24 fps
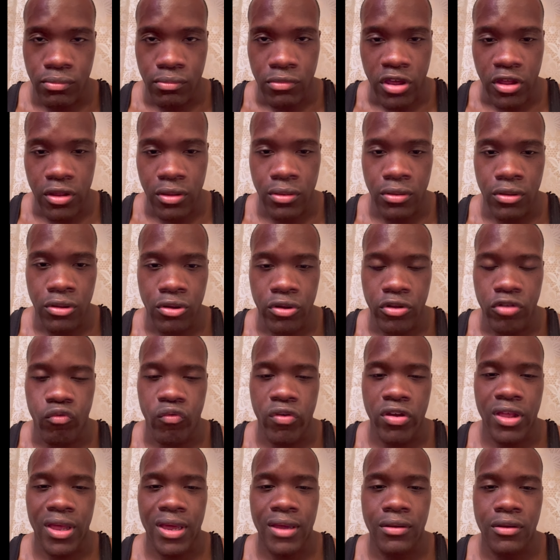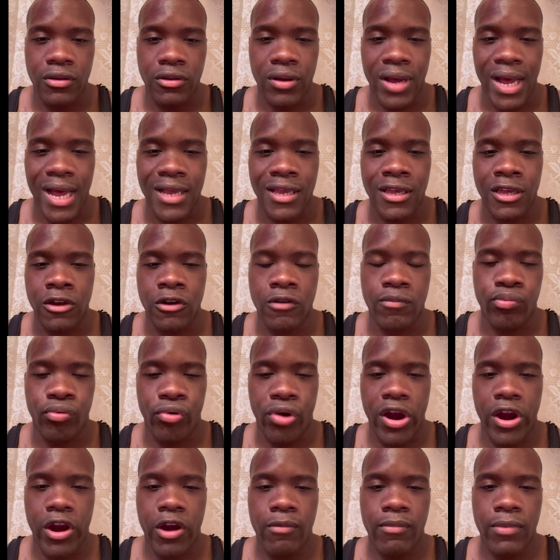You know, Jerusalem, you know, got killed
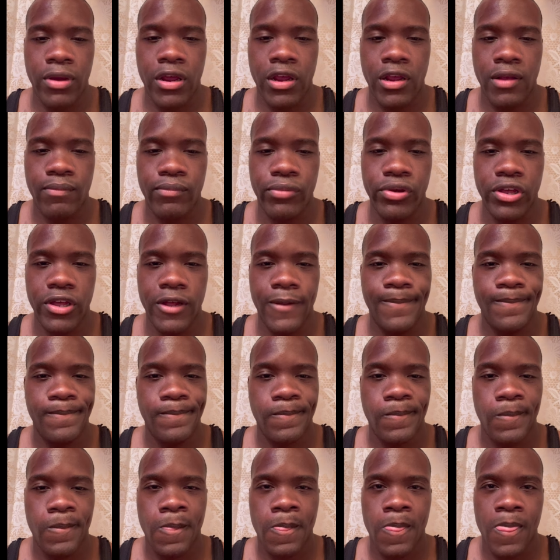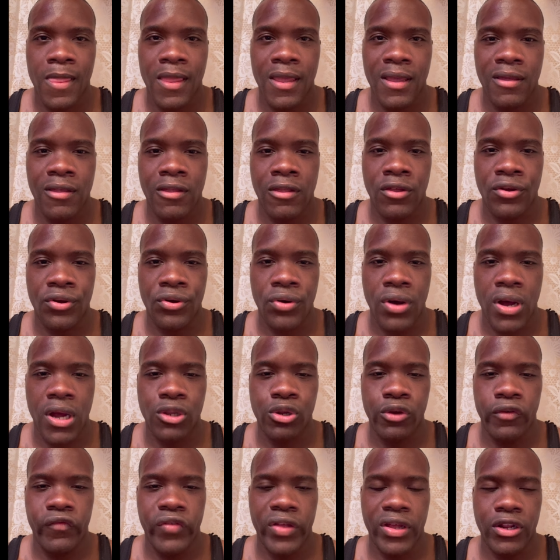prior, man. But so I
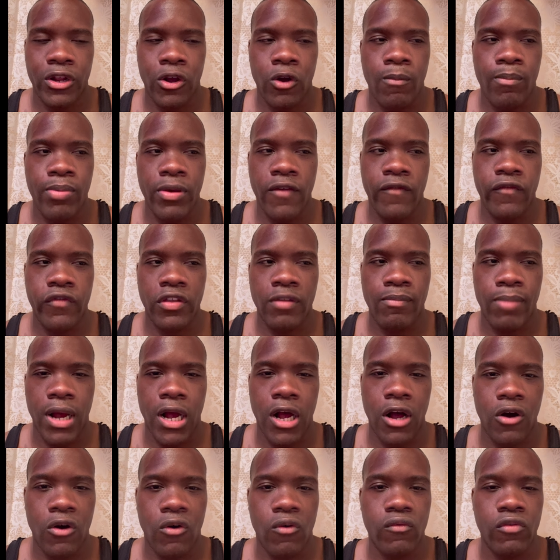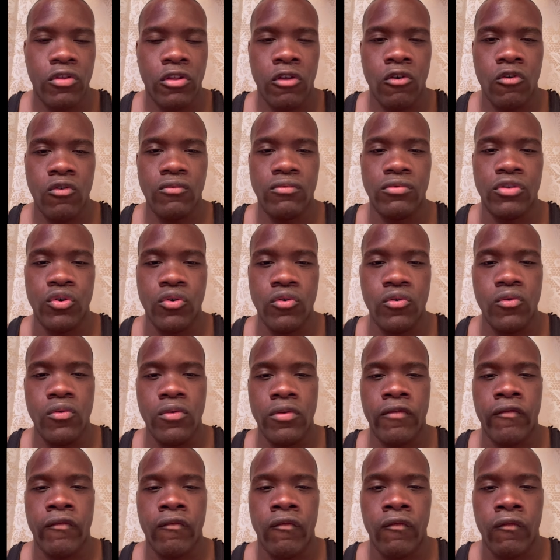do feel like the whole beef is about two
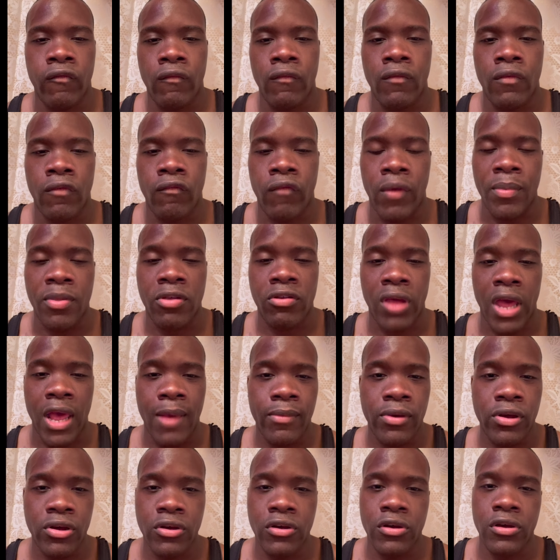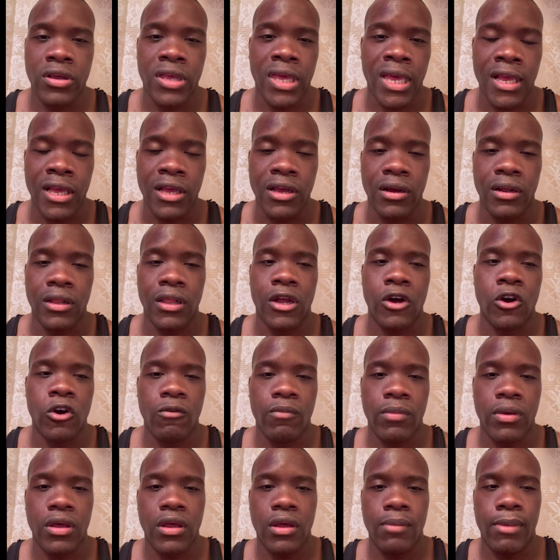dudes from same hood can get along,
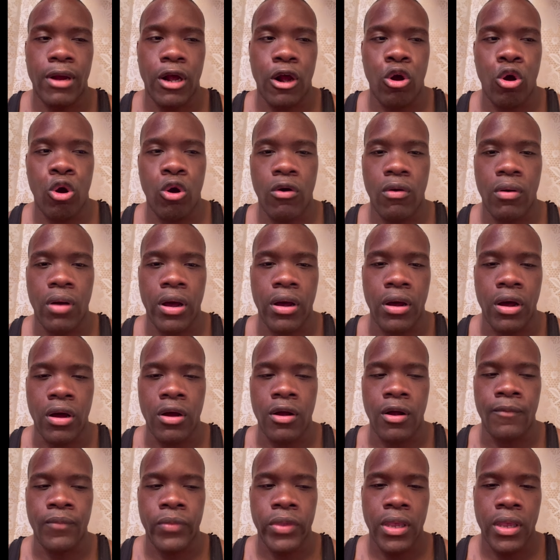man. About whole uh uh